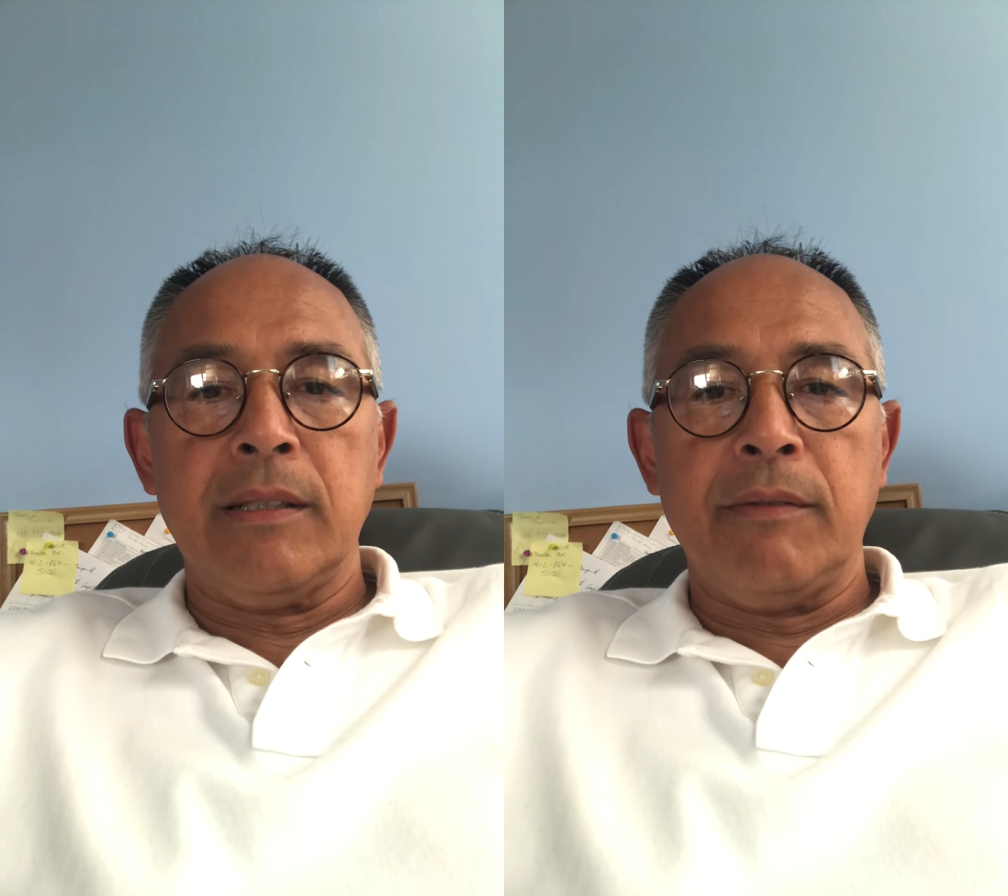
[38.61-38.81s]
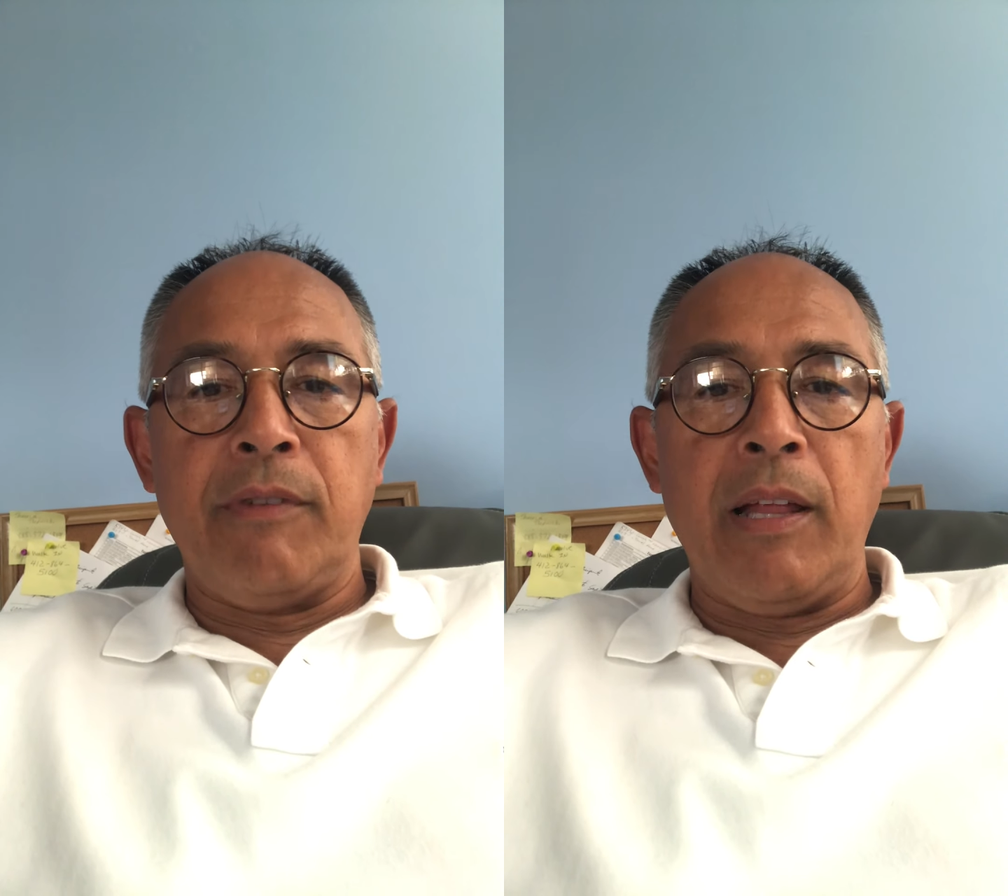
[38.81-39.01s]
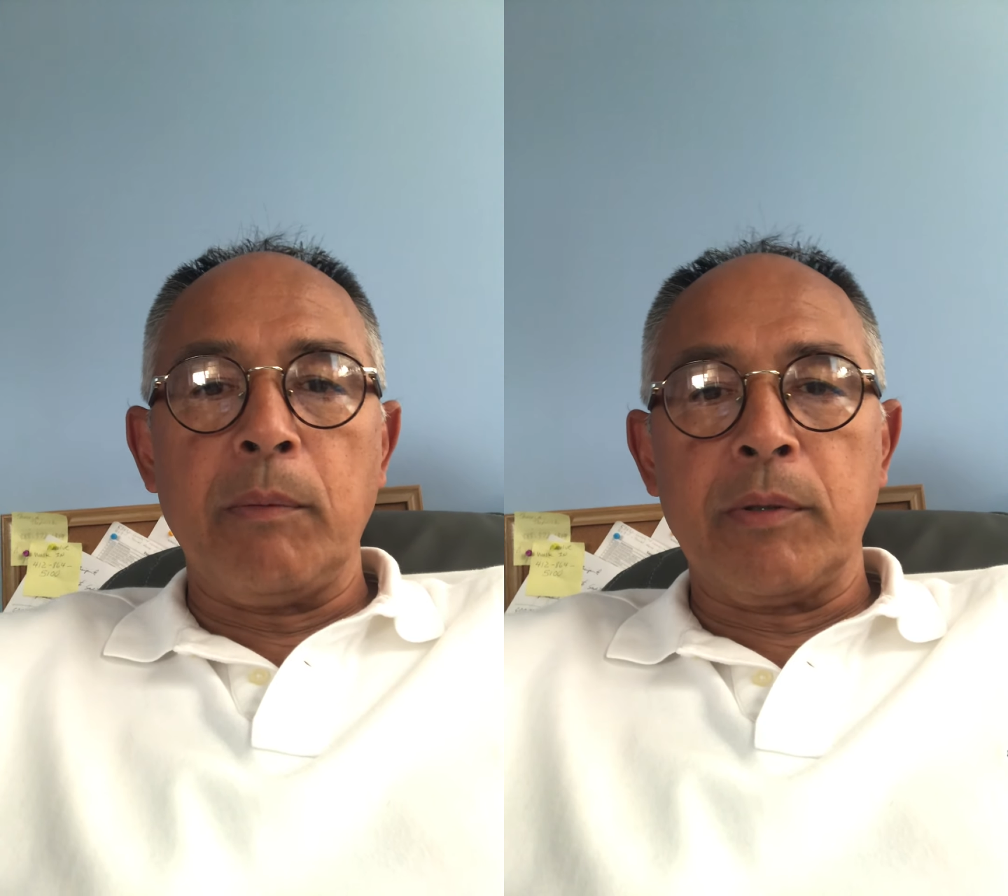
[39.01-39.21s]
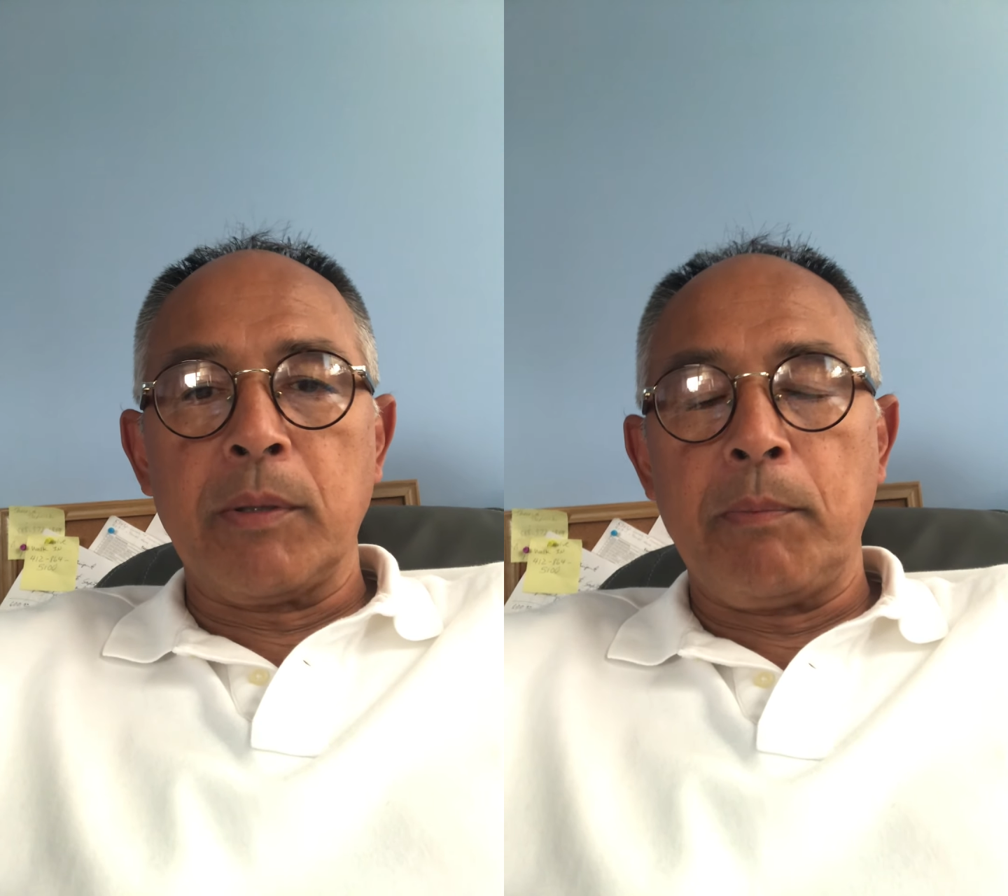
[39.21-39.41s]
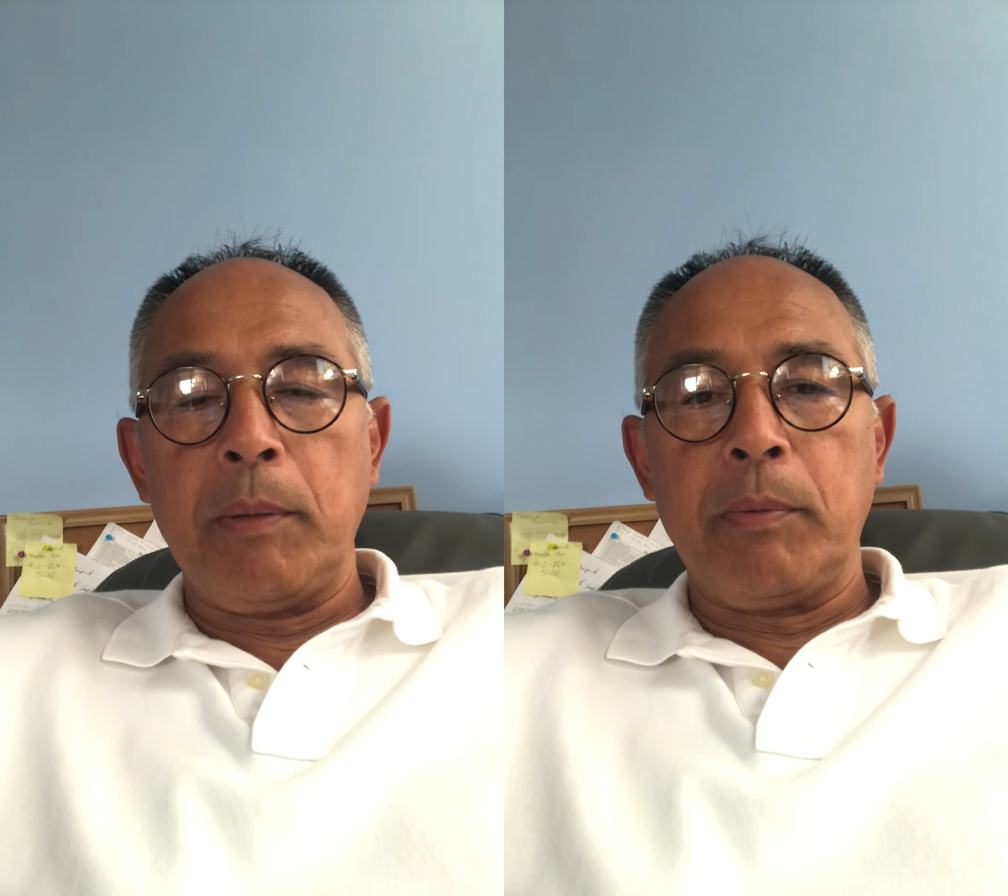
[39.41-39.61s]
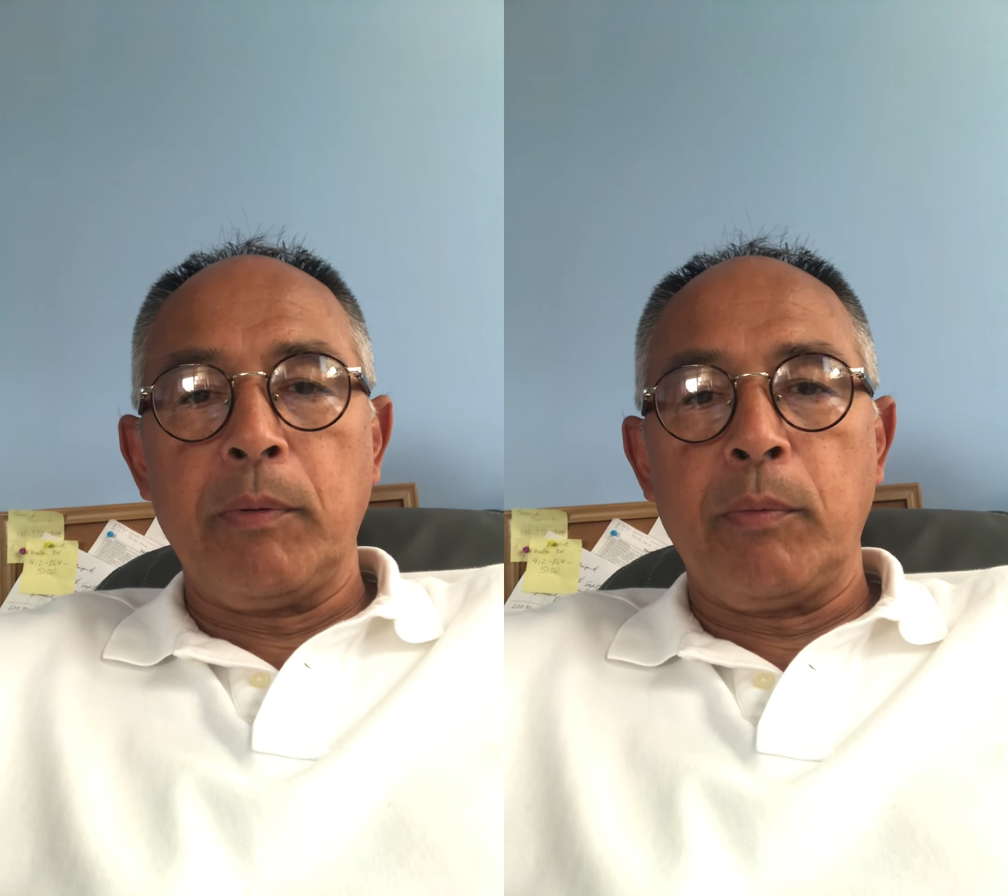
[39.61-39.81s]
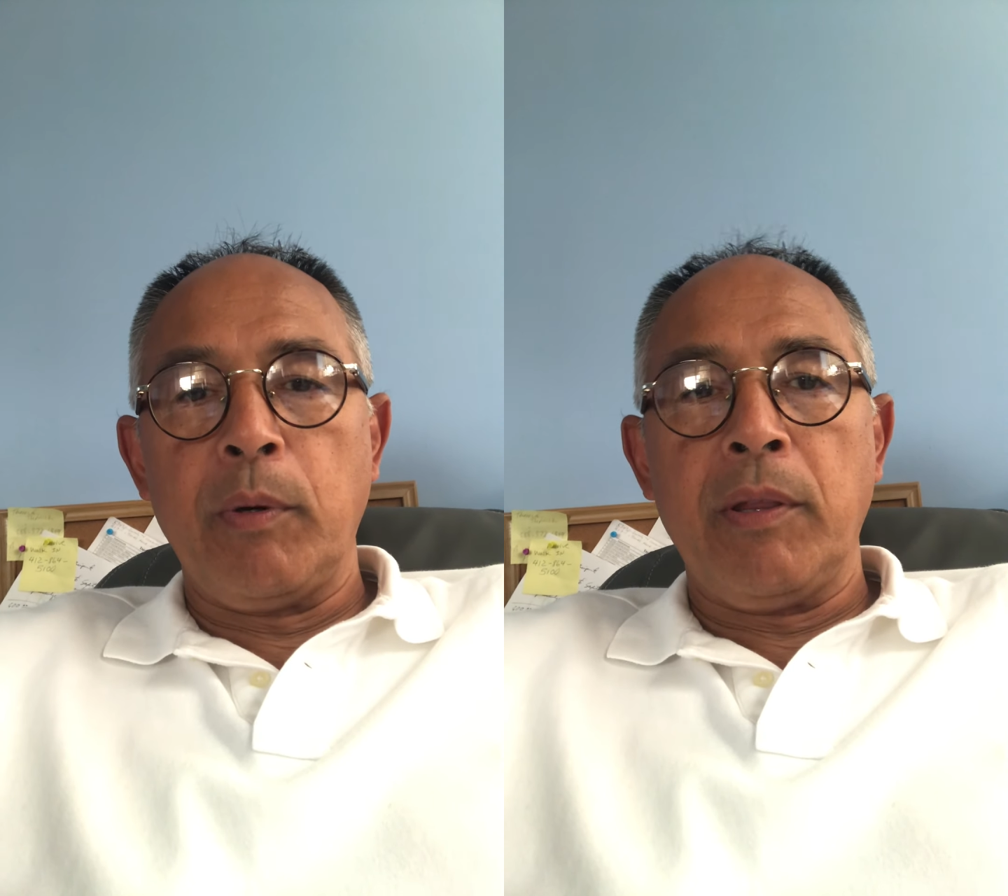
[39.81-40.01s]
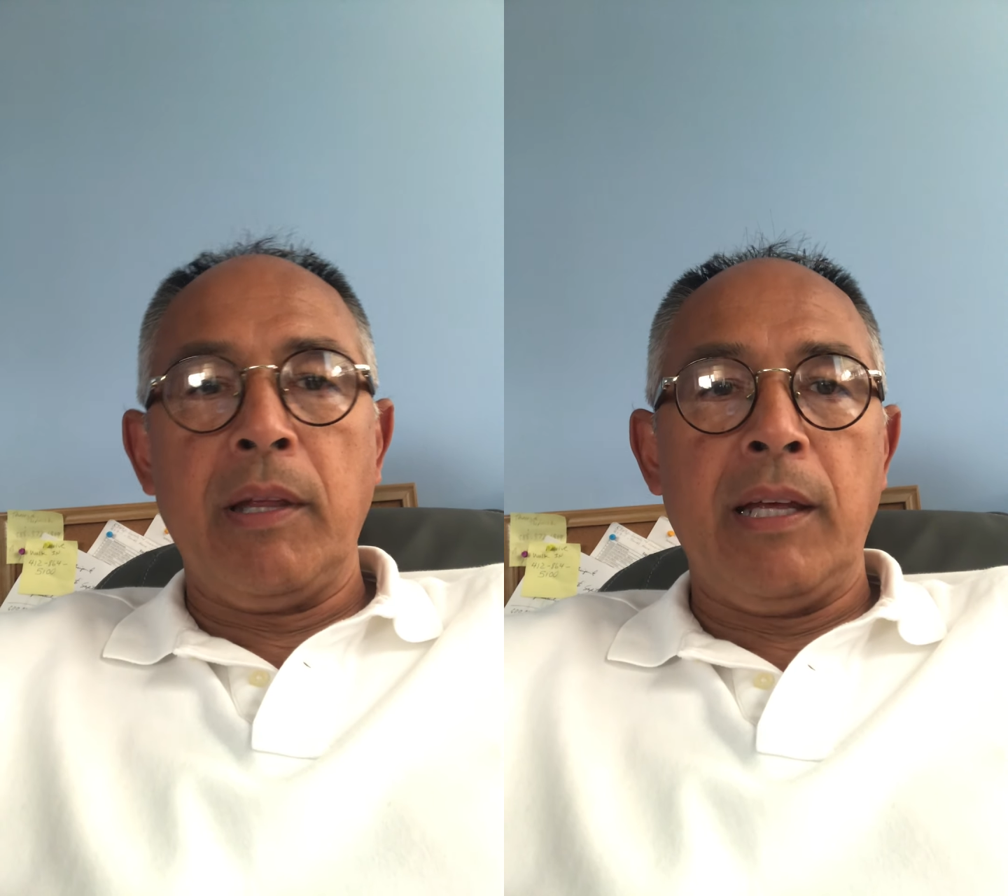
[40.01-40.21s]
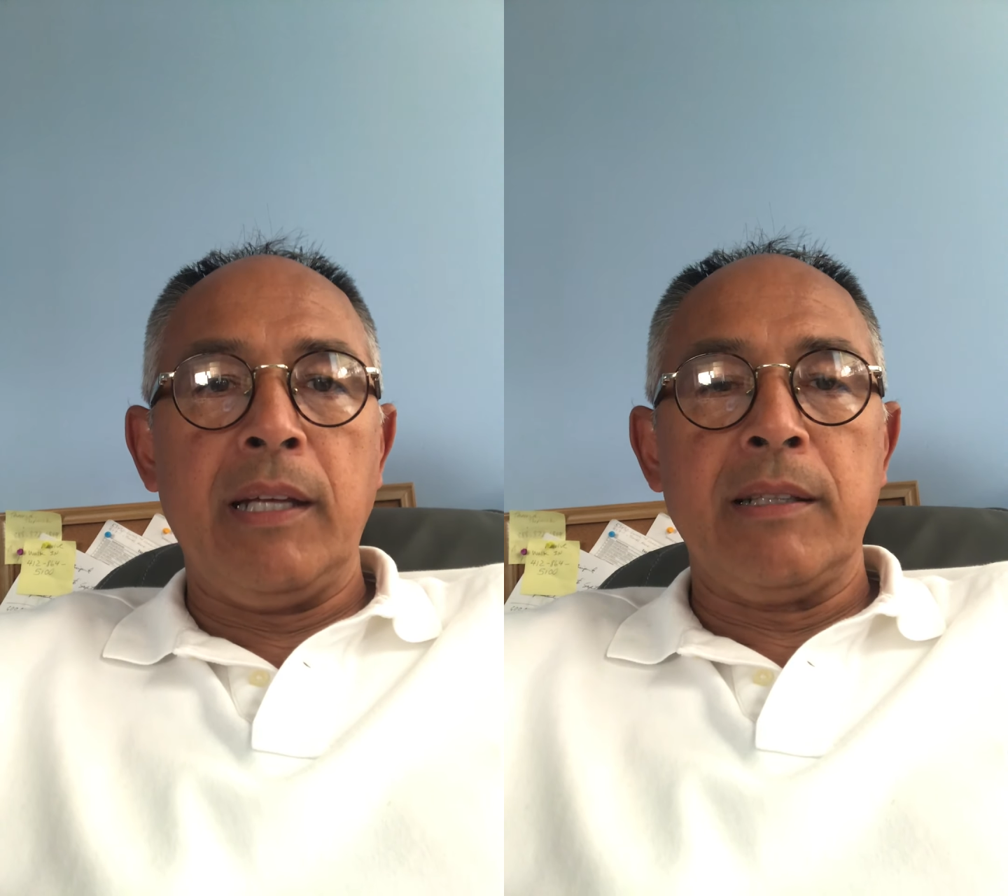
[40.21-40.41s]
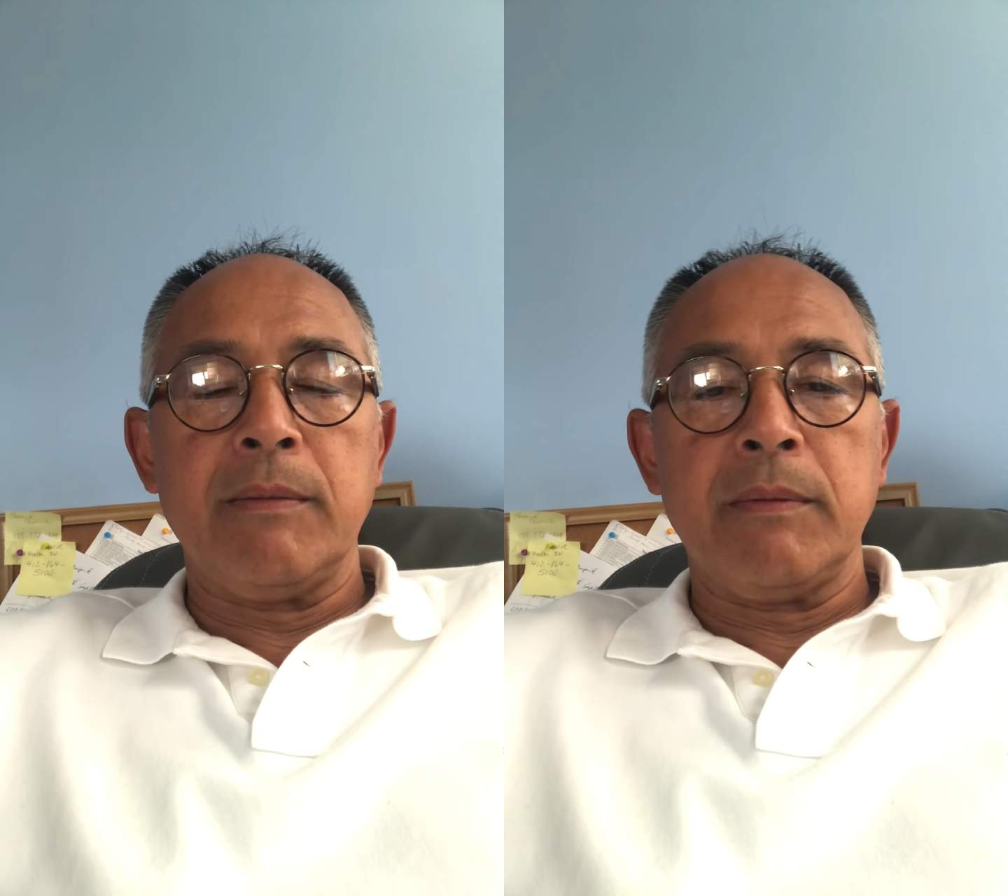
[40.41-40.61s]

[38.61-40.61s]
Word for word: available to people with a